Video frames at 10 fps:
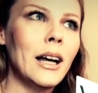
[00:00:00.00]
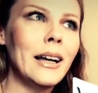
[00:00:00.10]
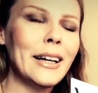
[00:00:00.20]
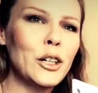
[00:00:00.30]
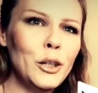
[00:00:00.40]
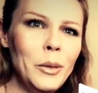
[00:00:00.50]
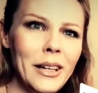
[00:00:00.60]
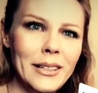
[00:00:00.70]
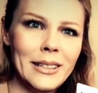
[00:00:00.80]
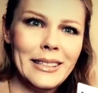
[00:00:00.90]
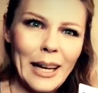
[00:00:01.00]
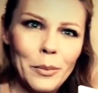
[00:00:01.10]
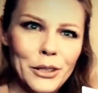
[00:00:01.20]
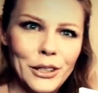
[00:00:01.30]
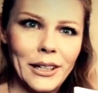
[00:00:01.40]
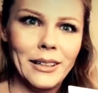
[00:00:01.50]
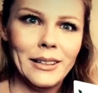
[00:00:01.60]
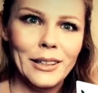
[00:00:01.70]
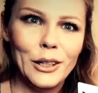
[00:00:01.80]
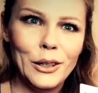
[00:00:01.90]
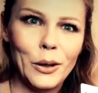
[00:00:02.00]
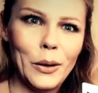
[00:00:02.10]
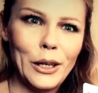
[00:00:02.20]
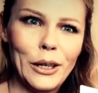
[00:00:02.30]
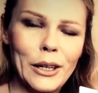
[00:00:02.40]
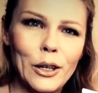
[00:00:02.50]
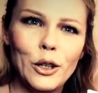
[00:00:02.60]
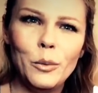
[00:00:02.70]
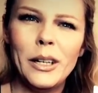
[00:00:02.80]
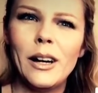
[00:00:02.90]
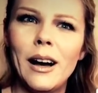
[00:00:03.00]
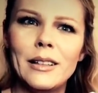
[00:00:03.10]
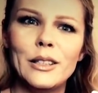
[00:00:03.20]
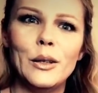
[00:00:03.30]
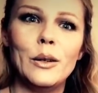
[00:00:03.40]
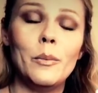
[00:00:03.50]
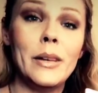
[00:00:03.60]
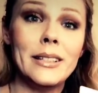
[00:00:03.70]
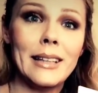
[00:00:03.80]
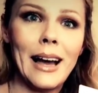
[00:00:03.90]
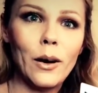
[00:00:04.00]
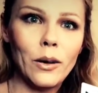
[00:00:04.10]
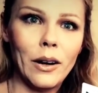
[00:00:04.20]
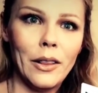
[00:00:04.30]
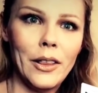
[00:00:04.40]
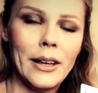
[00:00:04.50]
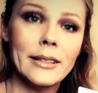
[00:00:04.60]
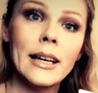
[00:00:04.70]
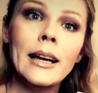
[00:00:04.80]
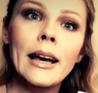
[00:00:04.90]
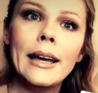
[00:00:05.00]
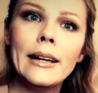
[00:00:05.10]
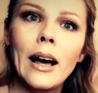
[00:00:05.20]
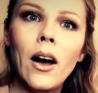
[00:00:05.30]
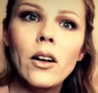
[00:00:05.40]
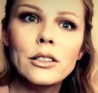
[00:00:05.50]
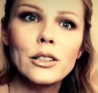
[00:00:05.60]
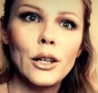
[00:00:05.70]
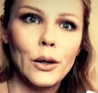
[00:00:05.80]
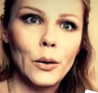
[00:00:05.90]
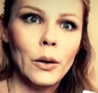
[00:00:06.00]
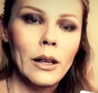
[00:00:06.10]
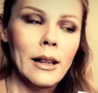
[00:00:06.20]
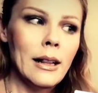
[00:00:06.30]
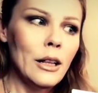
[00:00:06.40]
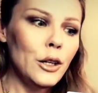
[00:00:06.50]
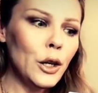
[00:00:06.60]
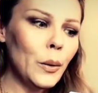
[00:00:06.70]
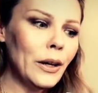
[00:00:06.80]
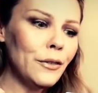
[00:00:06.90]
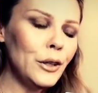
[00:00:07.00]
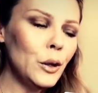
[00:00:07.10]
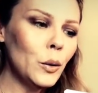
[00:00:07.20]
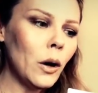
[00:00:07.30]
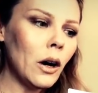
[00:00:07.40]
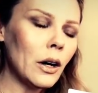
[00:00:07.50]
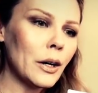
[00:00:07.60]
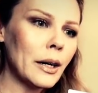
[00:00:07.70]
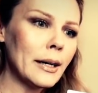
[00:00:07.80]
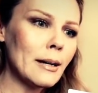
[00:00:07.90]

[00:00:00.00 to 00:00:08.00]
it could be a deception, you know, it could be causing you to miss out on things. And also, you know, if you are